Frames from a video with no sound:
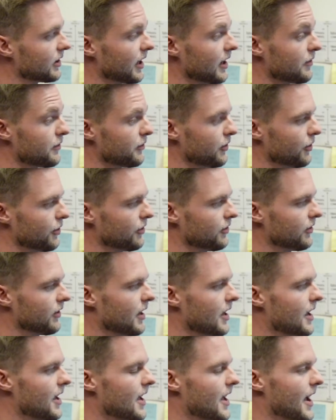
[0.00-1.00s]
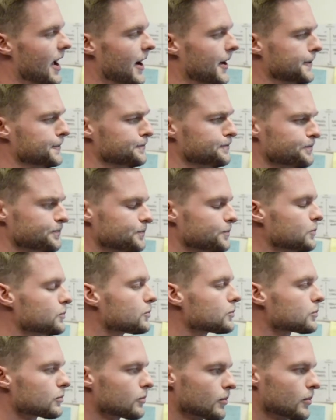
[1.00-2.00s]
at first, and
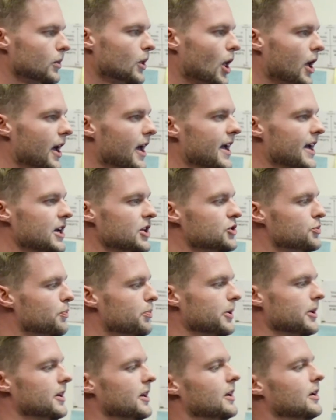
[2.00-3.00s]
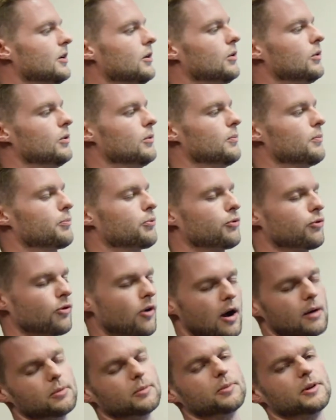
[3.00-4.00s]
age being
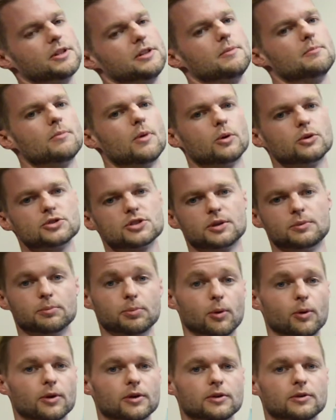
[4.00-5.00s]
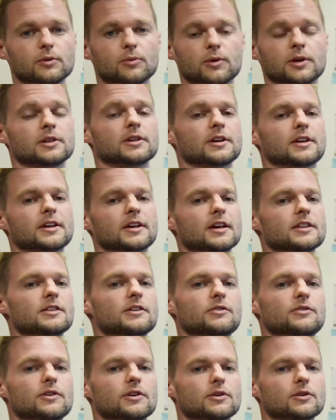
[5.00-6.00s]
probably the most important when looking at
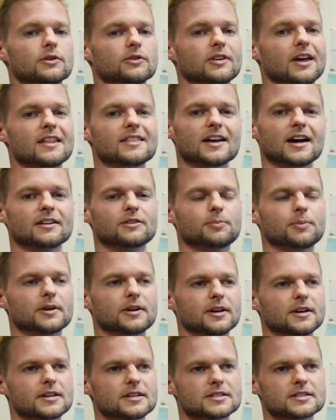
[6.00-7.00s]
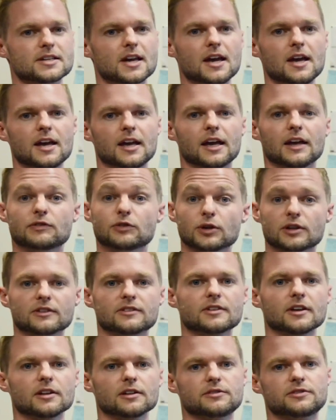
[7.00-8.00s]
these vehicles. And that's because if you can
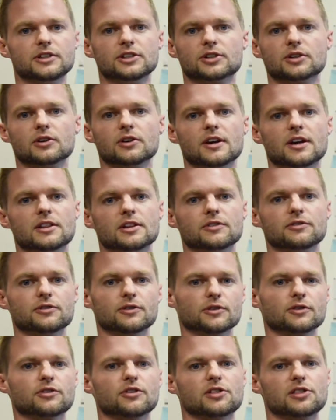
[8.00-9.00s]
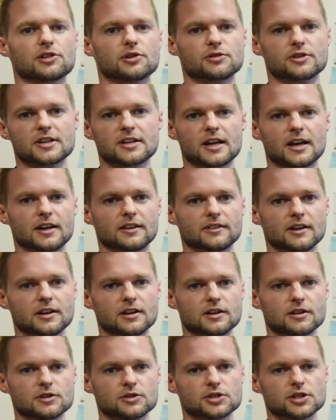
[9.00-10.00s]
sell a vehicle in the first 30 days at a
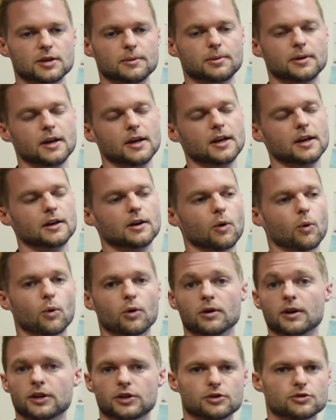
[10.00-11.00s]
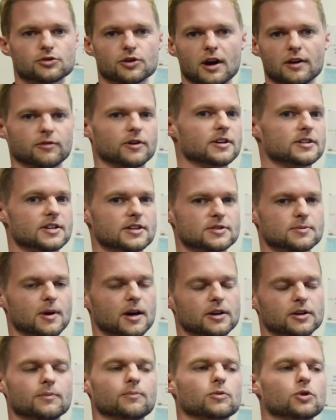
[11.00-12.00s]
dealership or in your driveway, it doesn't
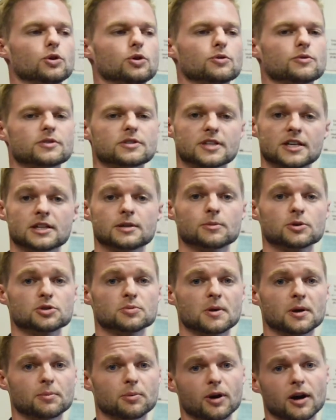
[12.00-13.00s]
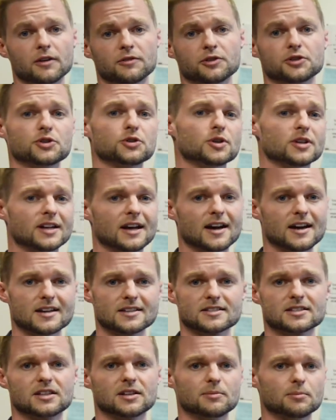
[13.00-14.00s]
matter, you can retain the most amount of profit, or you can
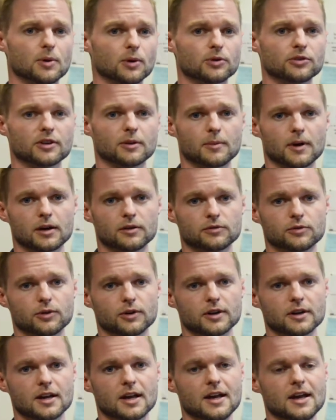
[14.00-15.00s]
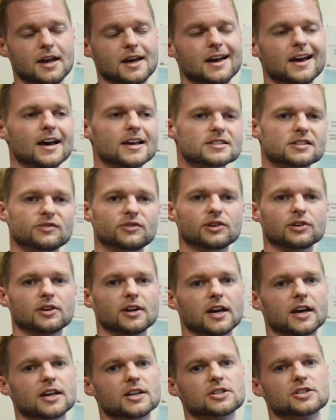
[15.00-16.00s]
ask the most amount for it. As the
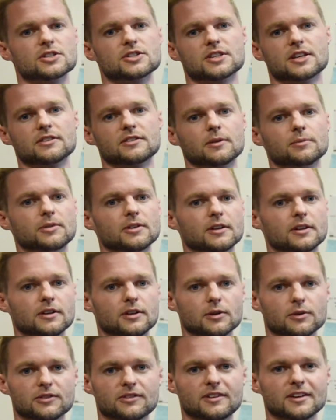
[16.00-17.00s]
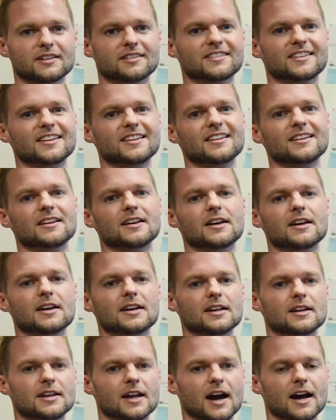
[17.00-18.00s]
vehicle ages, gets up to the 60,
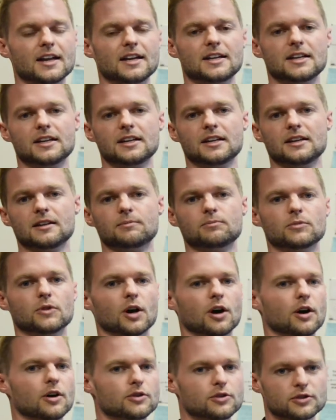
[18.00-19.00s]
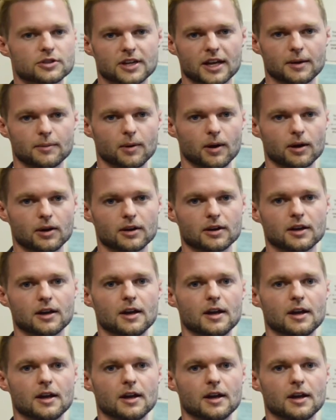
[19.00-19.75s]
90, 100-day mark,